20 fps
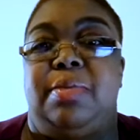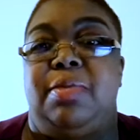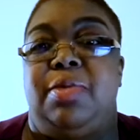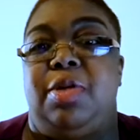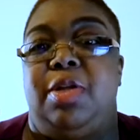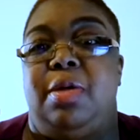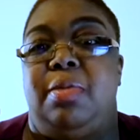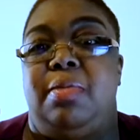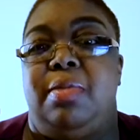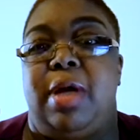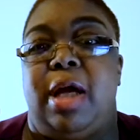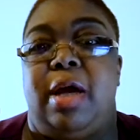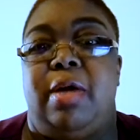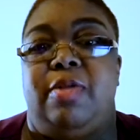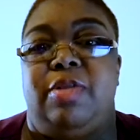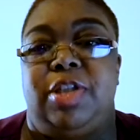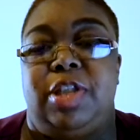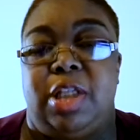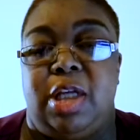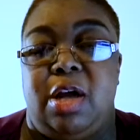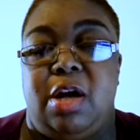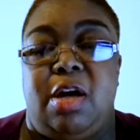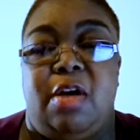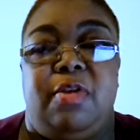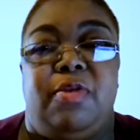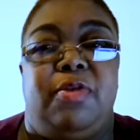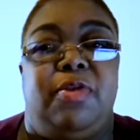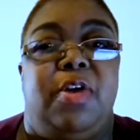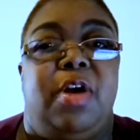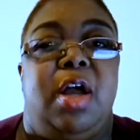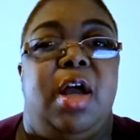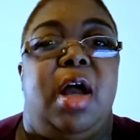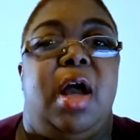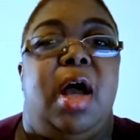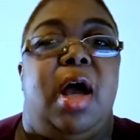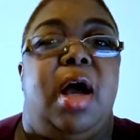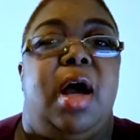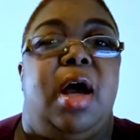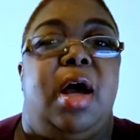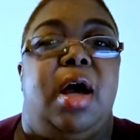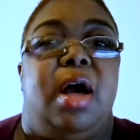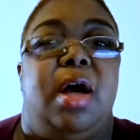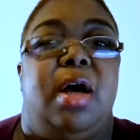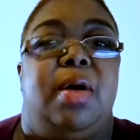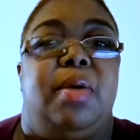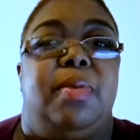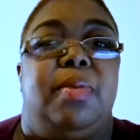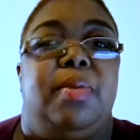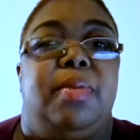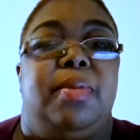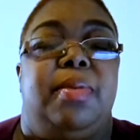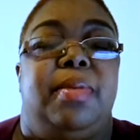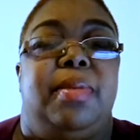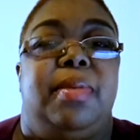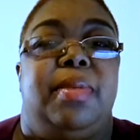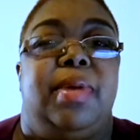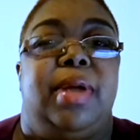of them myself. And